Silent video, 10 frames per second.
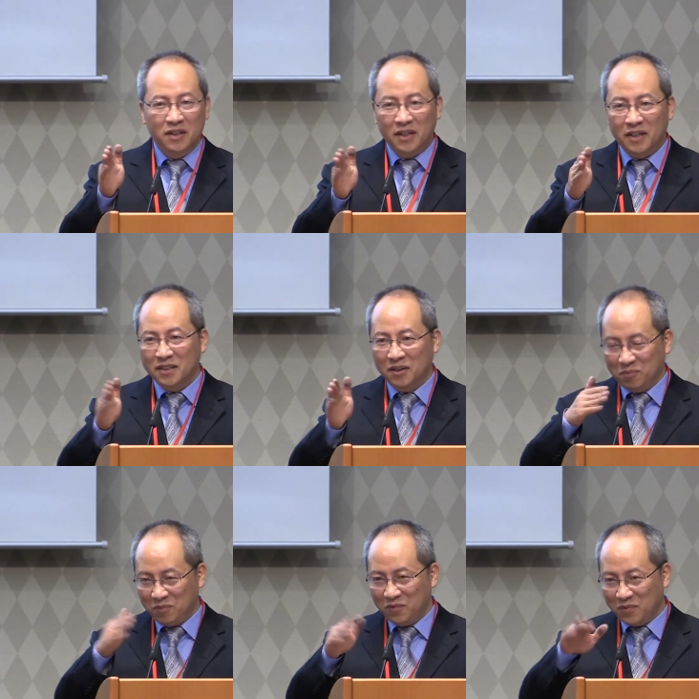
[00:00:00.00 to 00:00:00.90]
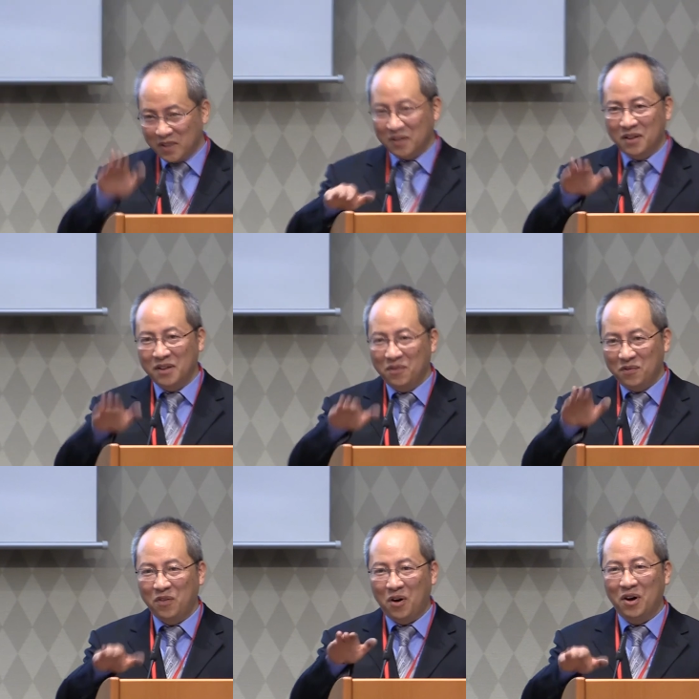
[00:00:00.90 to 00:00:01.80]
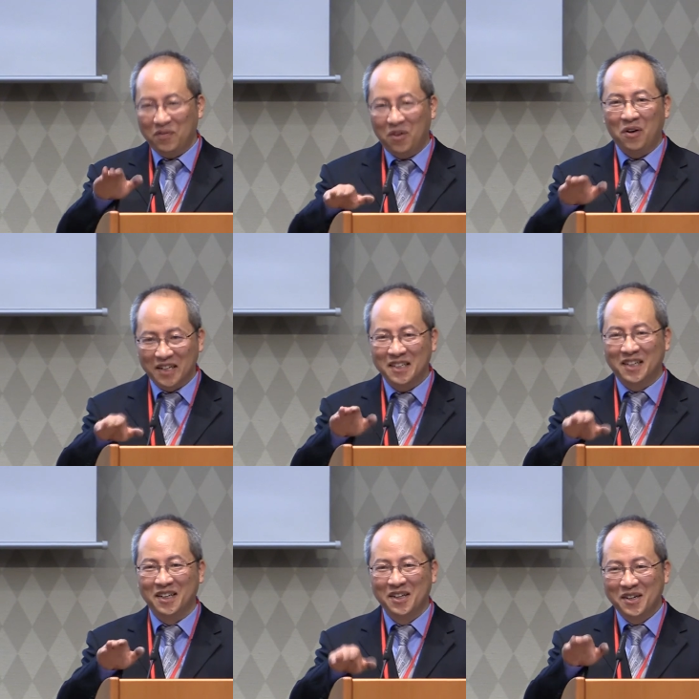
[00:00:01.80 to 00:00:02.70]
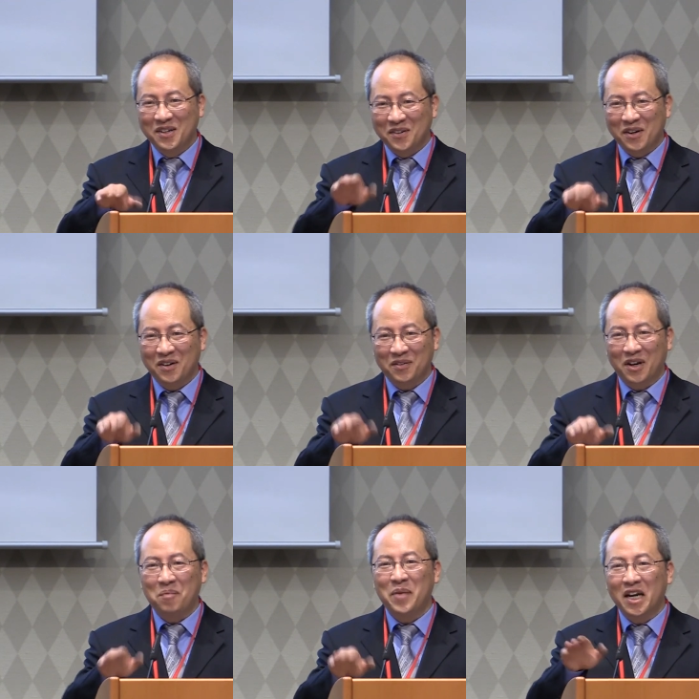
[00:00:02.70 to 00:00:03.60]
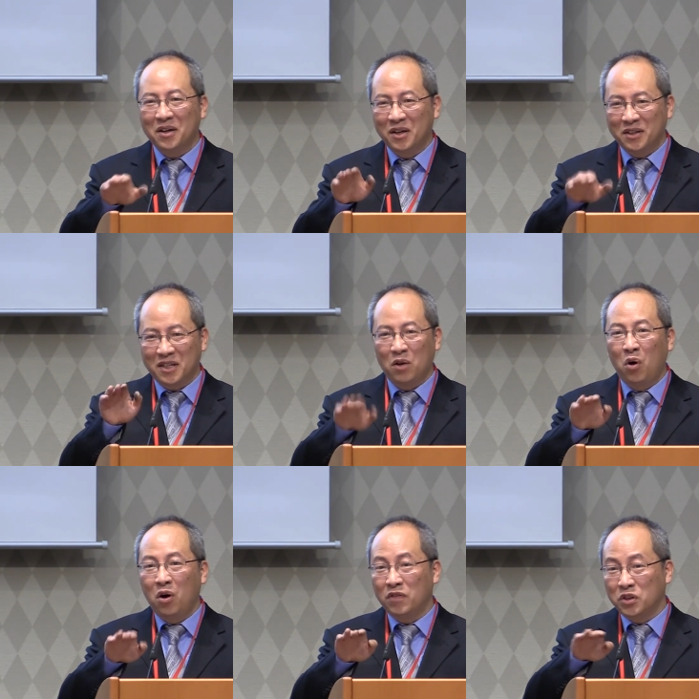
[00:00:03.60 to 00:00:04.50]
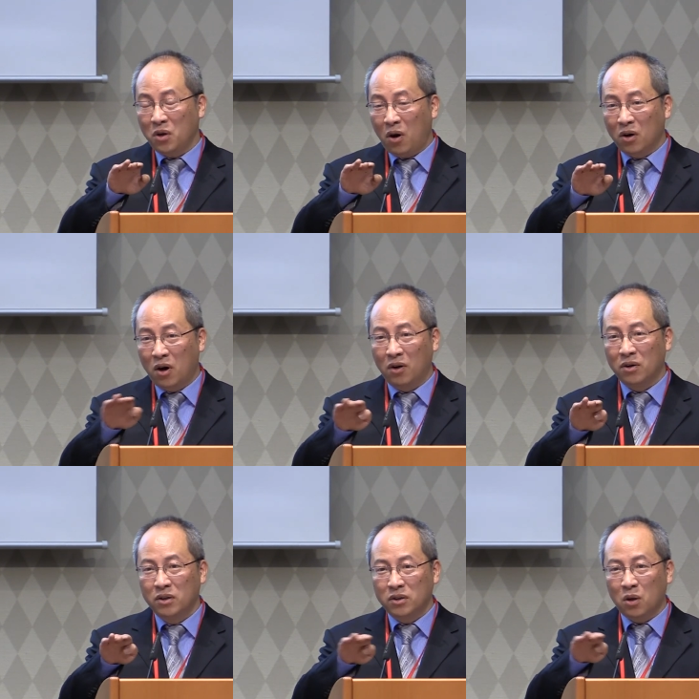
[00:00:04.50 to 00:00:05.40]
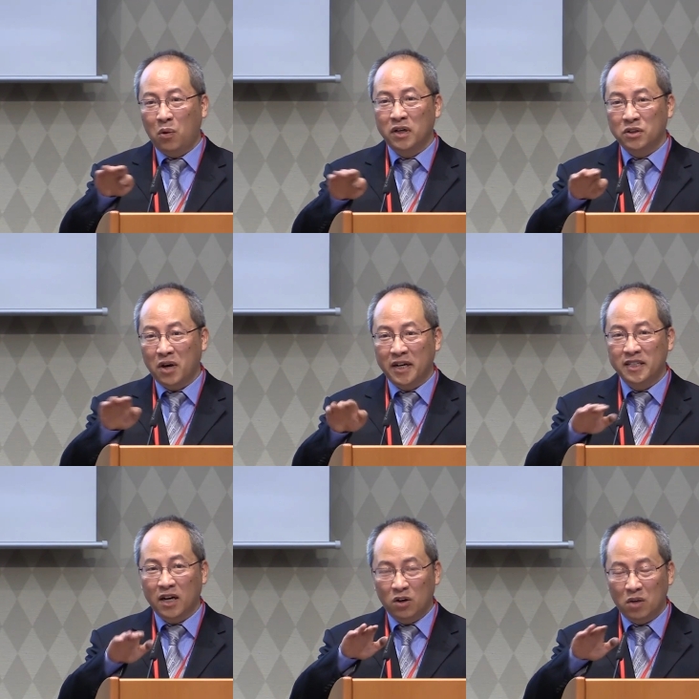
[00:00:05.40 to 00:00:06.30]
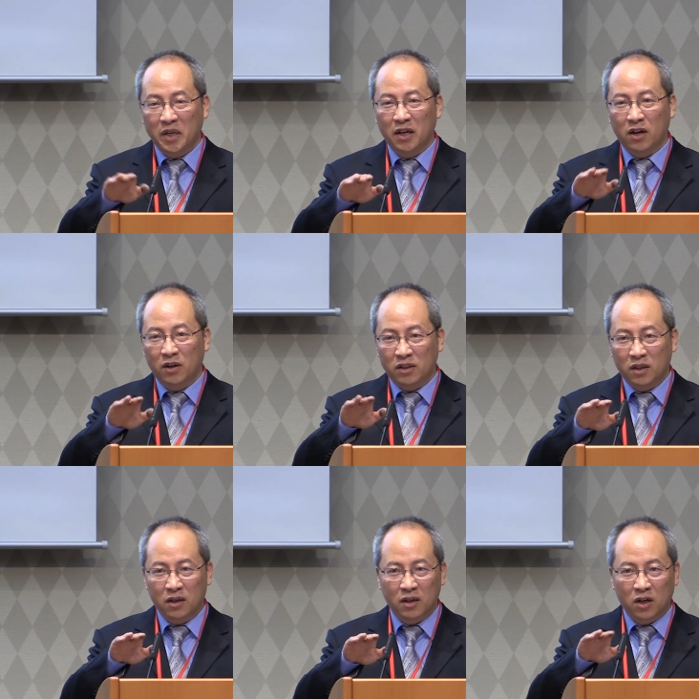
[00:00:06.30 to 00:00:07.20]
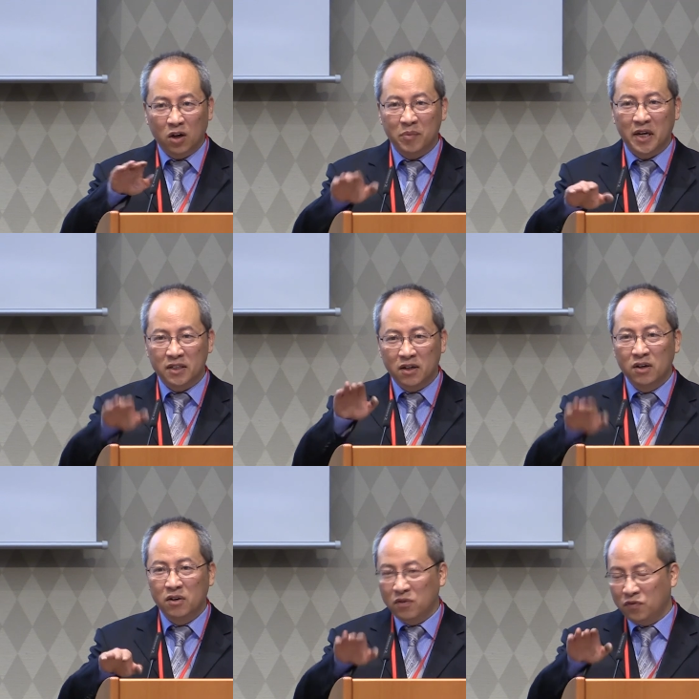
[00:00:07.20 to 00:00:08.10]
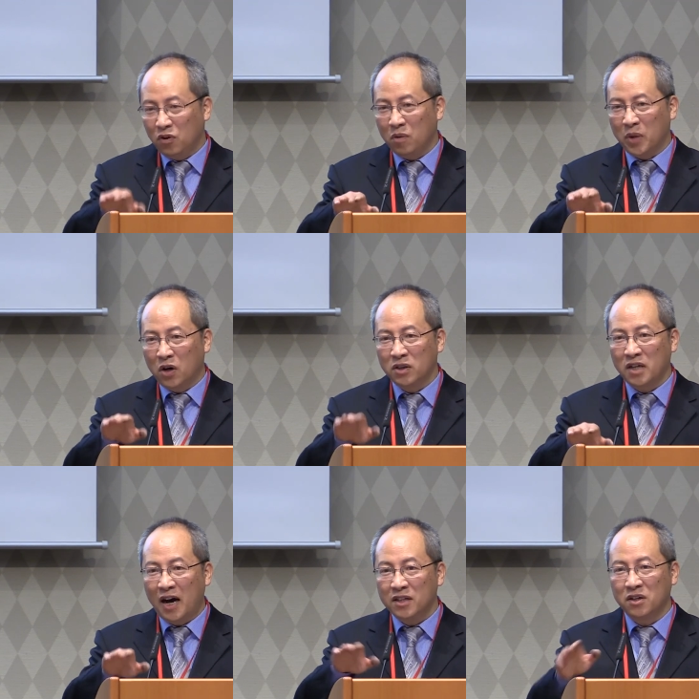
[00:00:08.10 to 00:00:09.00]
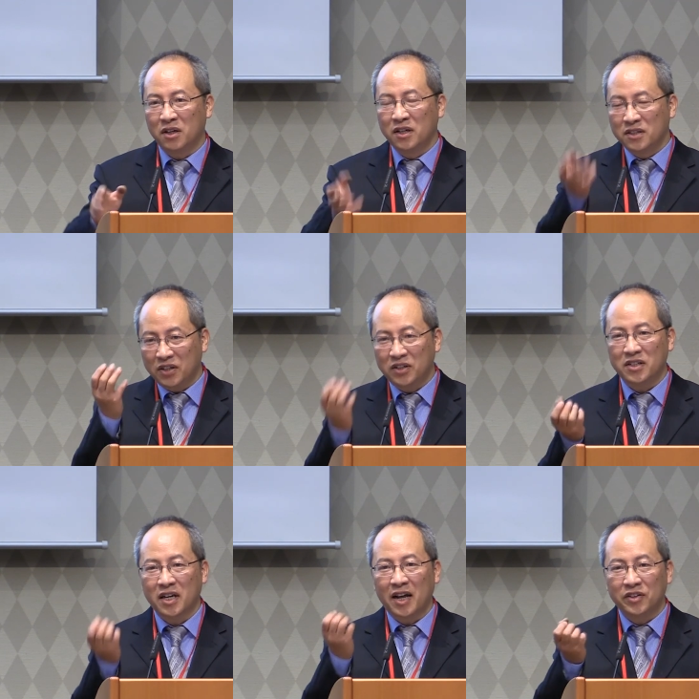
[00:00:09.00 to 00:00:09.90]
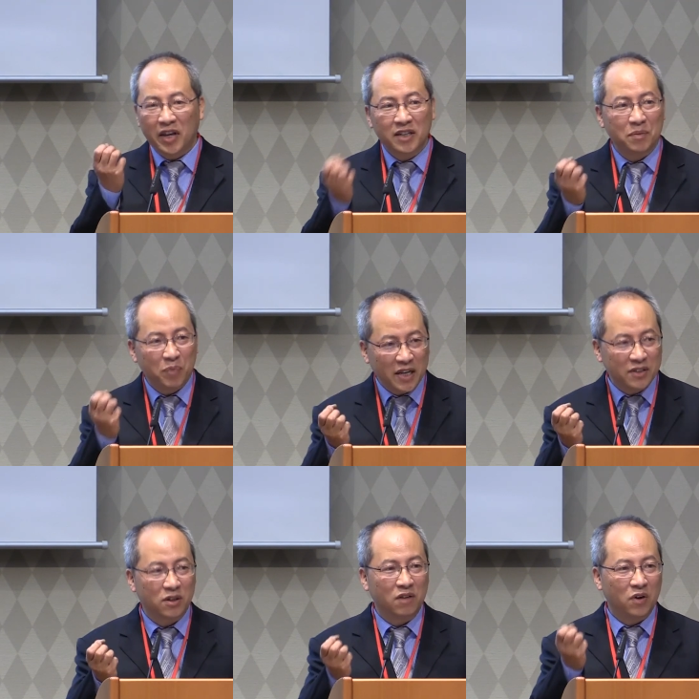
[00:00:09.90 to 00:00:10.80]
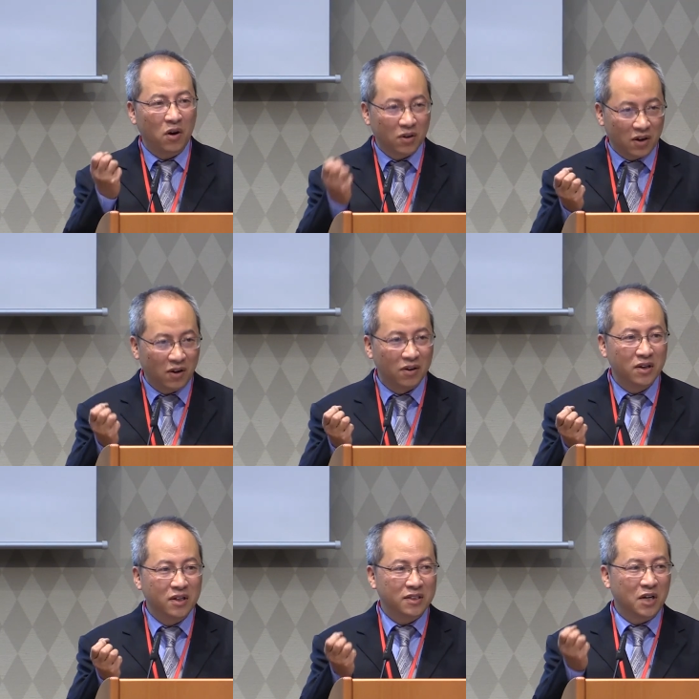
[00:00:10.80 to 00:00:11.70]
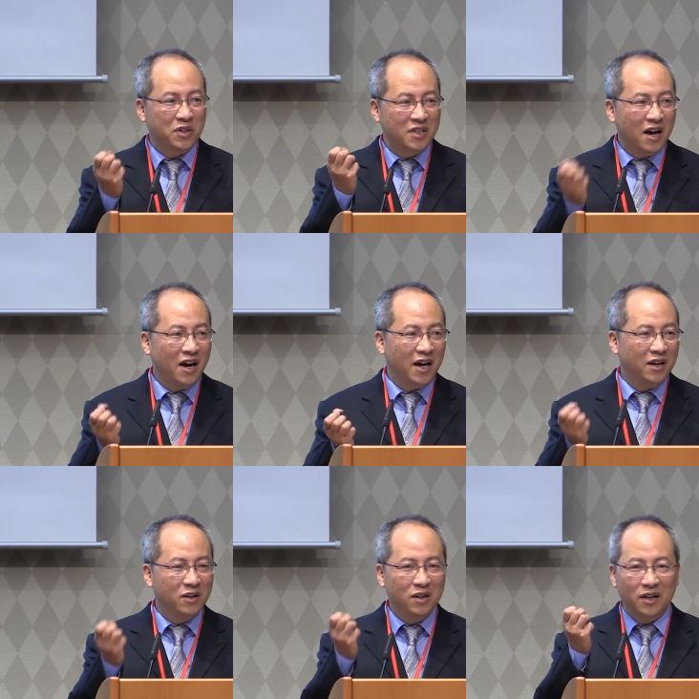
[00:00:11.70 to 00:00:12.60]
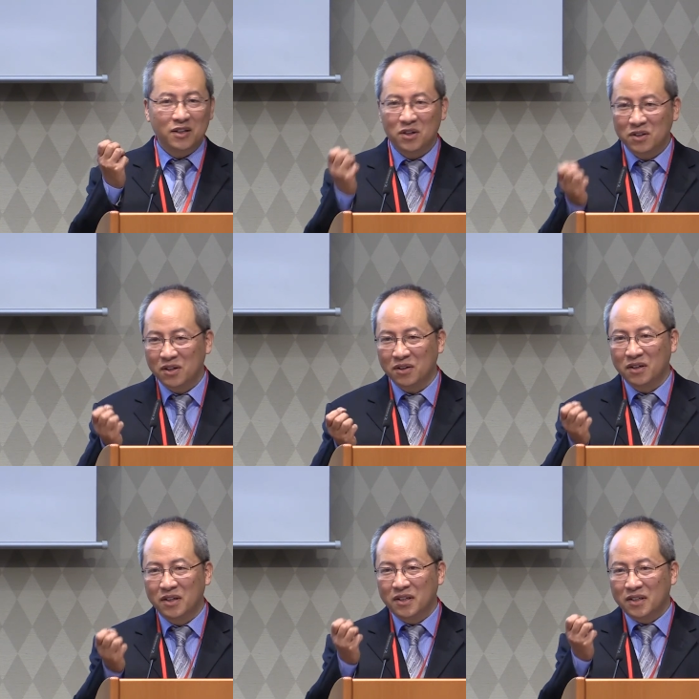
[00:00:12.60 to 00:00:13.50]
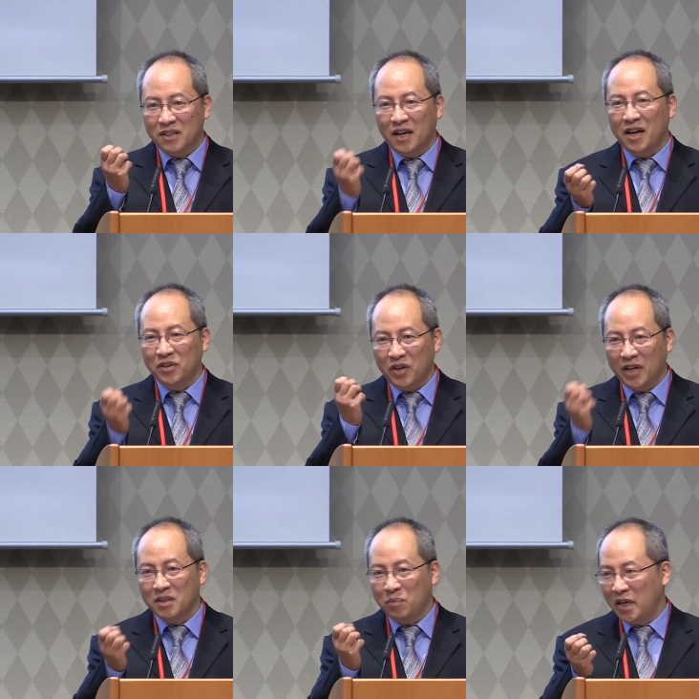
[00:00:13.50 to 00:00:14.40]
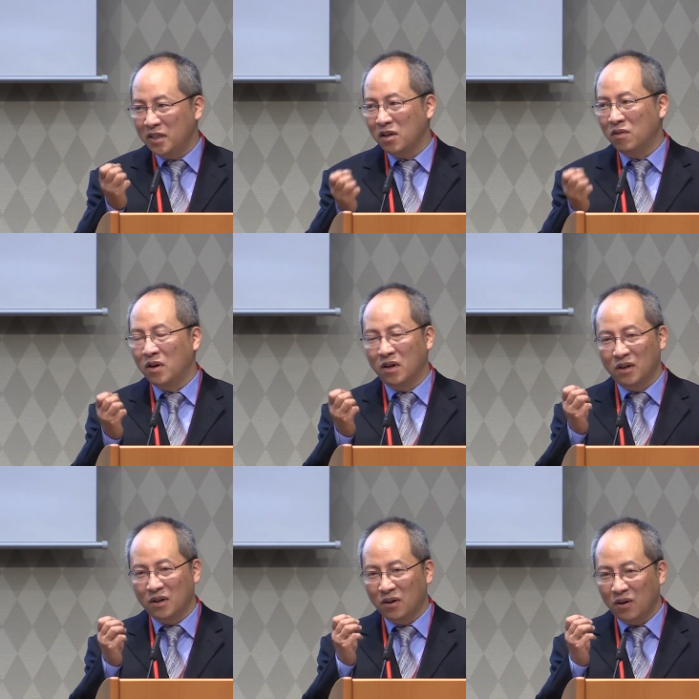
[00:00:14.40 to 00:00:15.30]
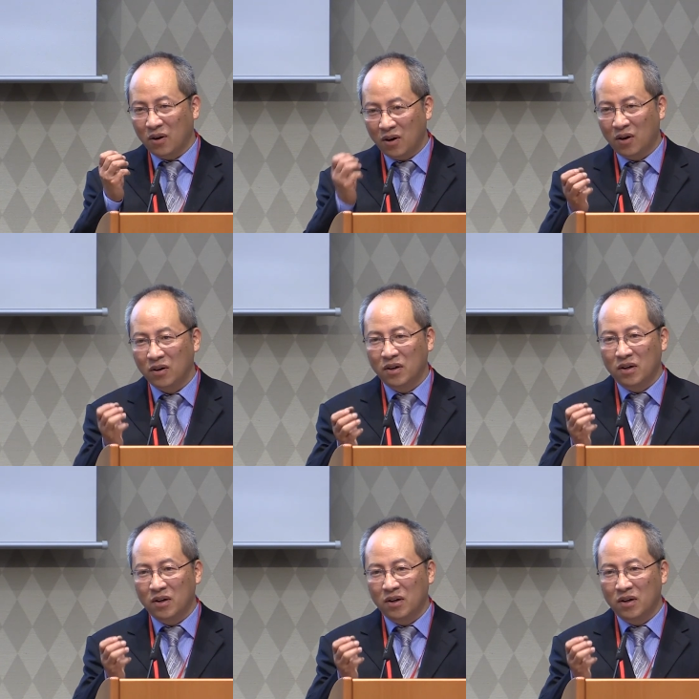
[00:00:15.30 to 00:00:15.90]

is four, I think. Compared the law of Hong Kong toward the Chinese economy is 4, because other cities can take the place of Hong Kong, such as Shanghai, Shenzhen. They can take the place of Hong Kong.